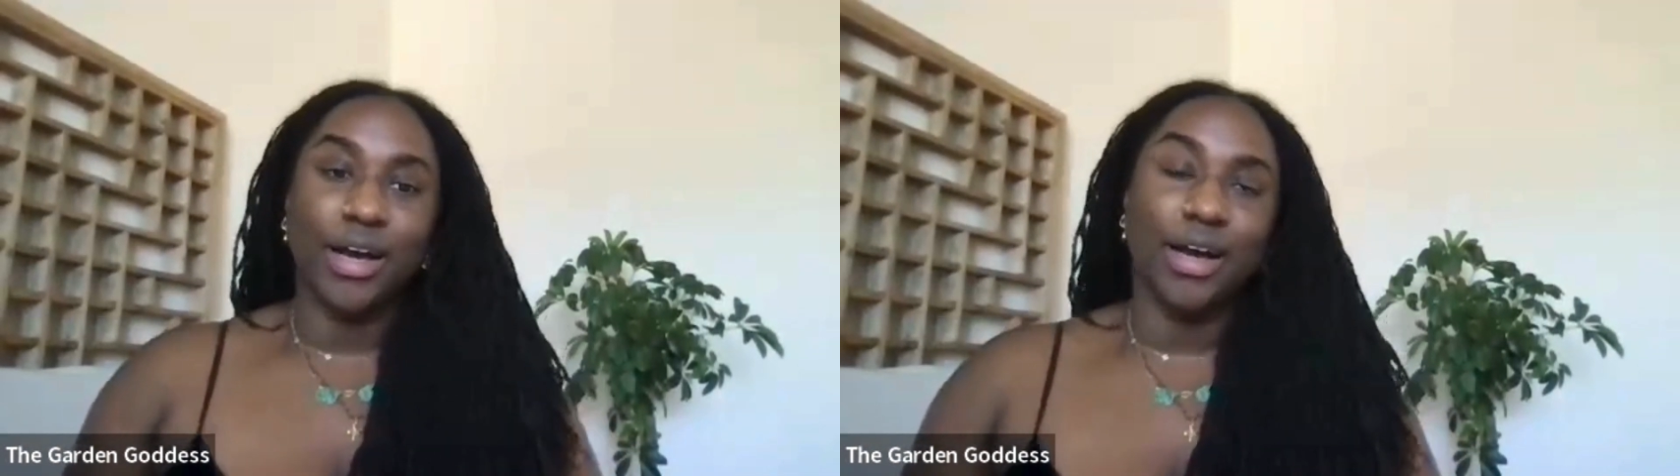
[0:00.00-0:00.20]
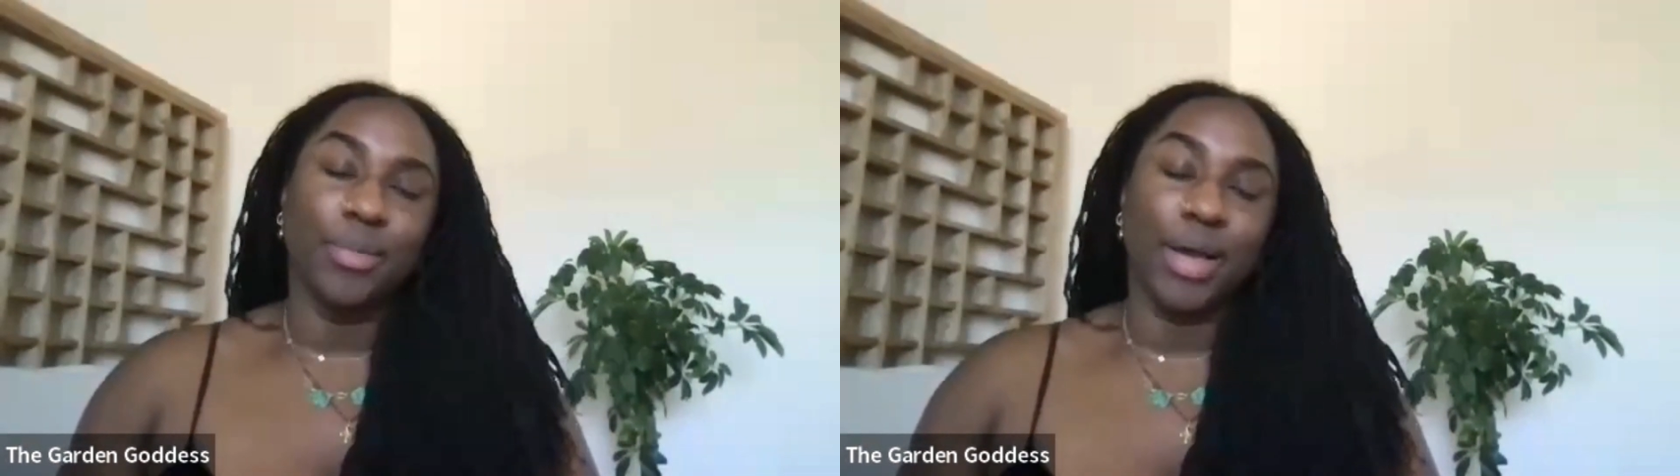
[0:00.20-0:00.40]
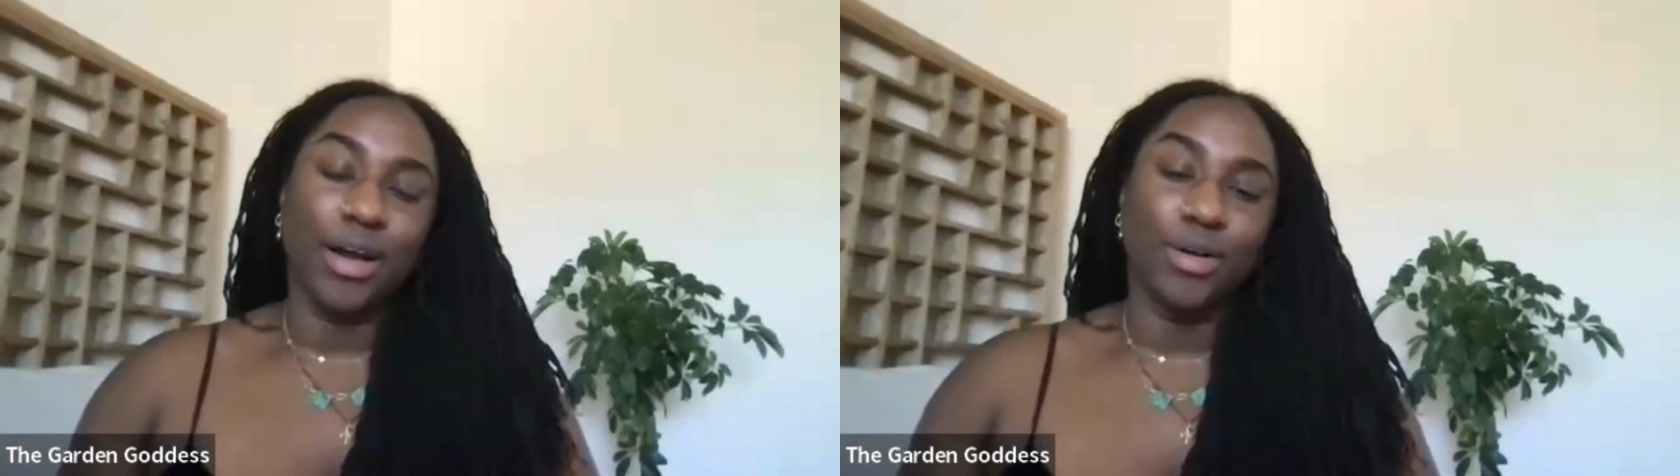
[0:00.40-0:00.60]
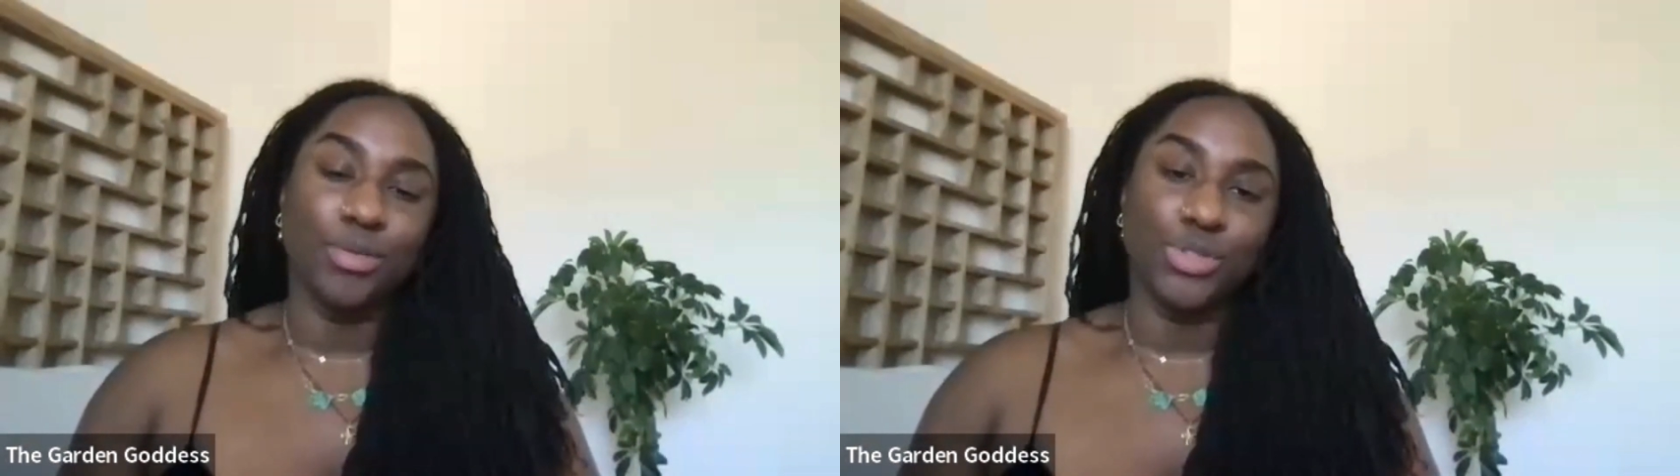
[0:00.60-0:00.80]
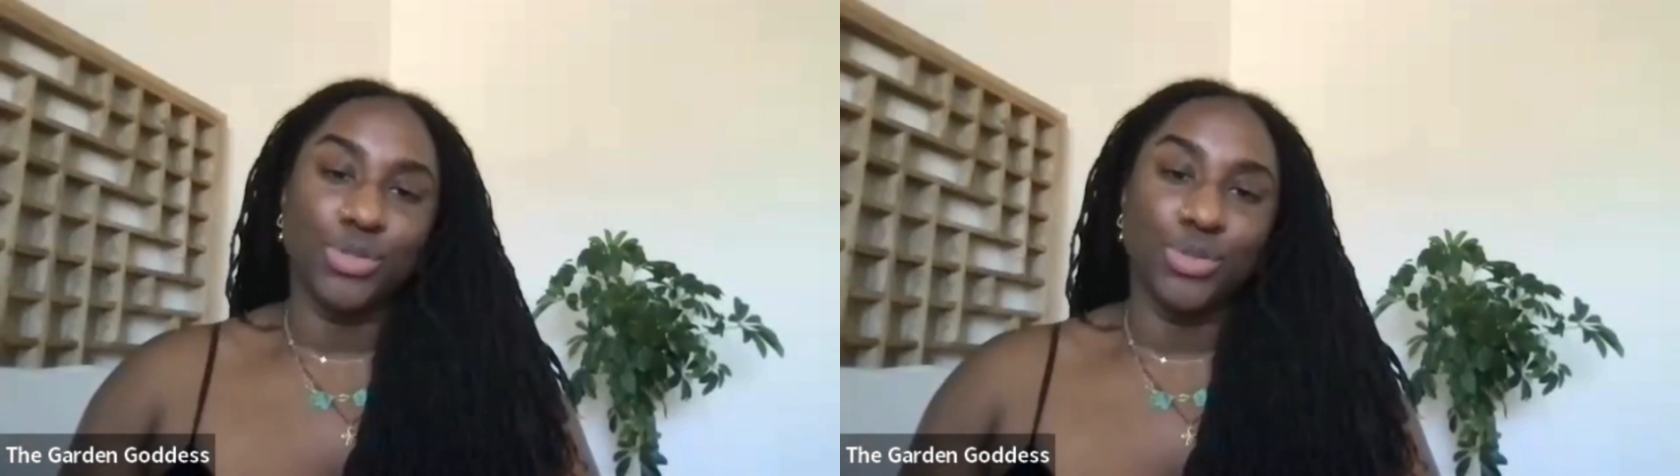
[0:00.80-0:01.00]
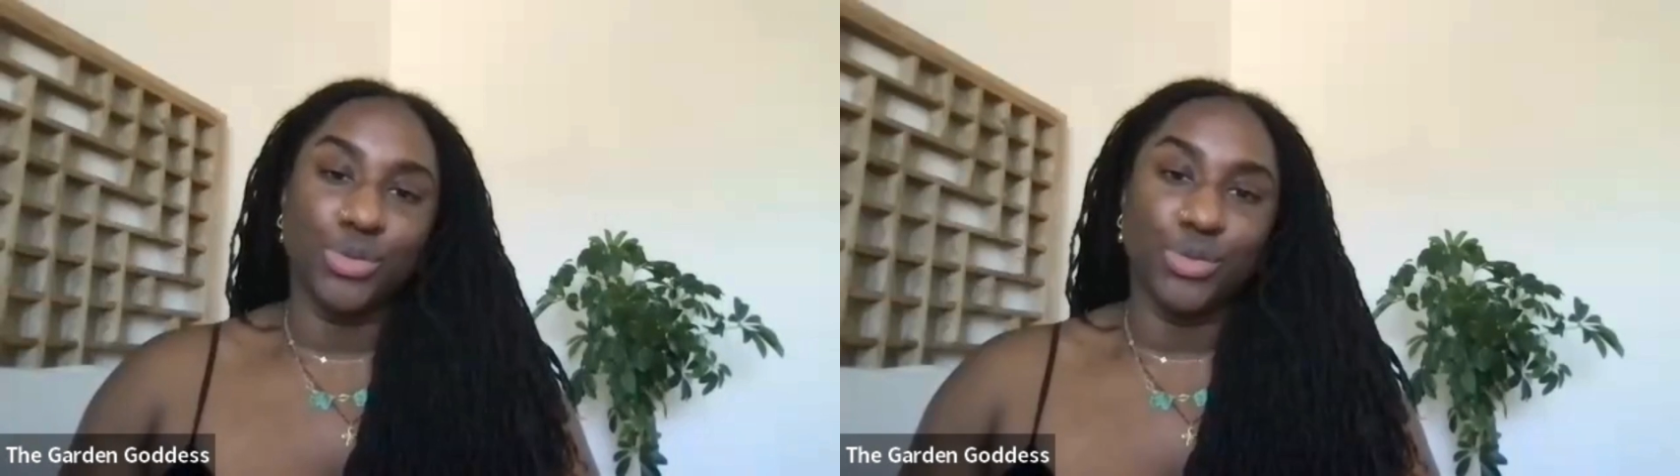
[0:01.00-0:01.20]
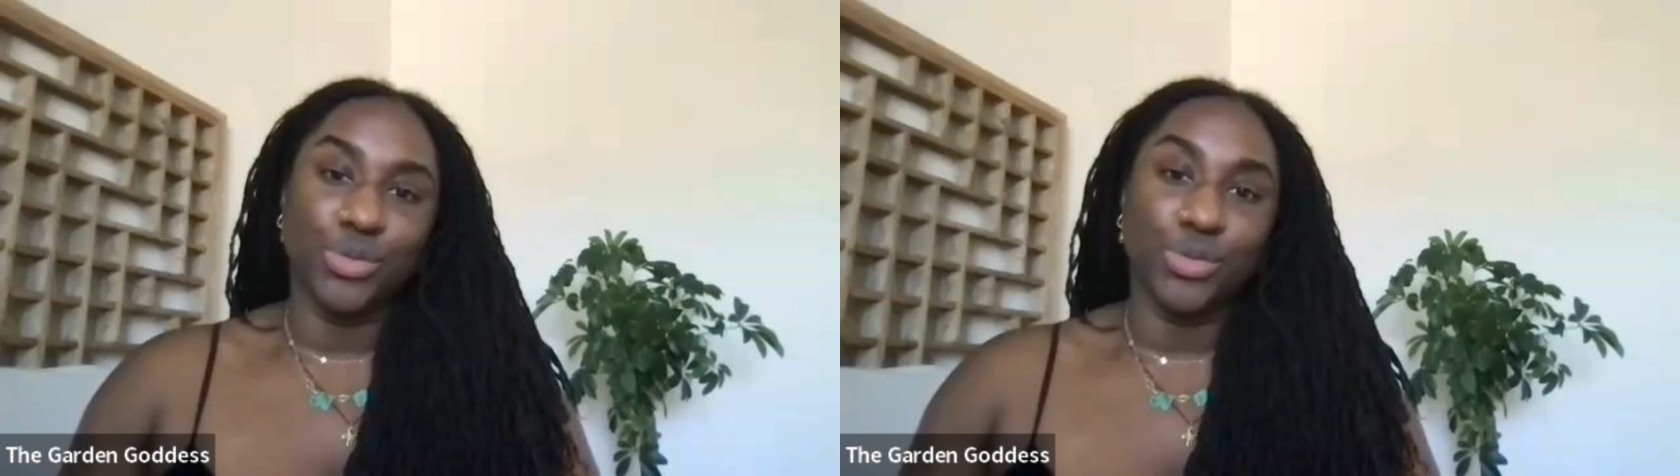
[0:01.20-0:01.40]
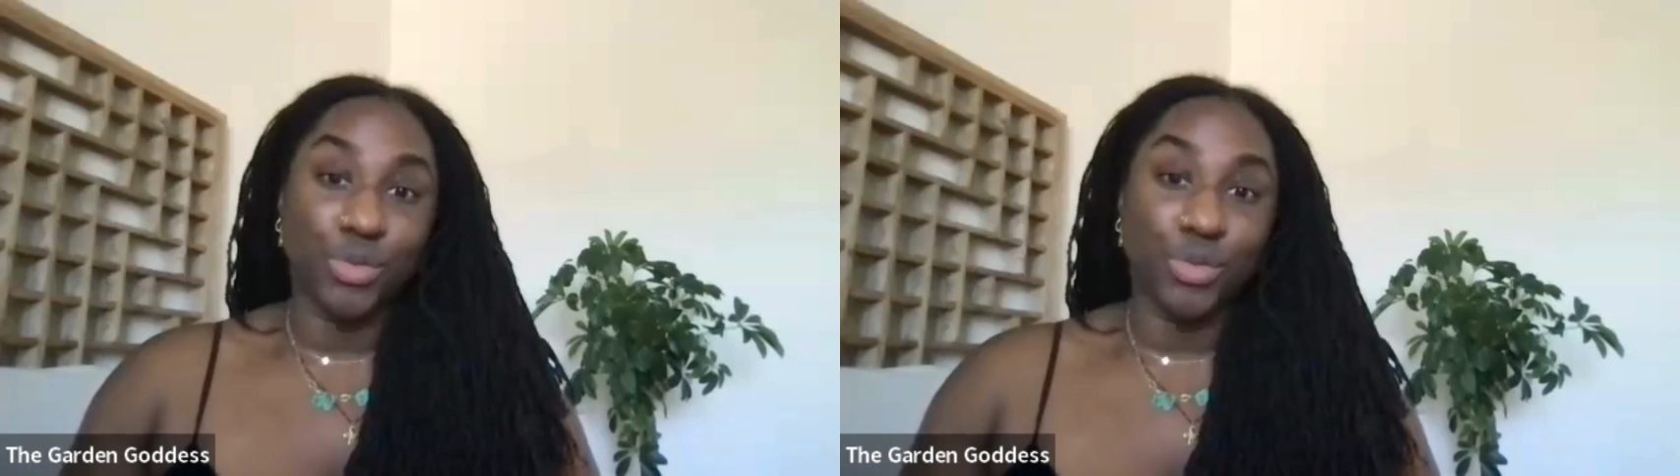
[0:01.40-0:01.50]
how to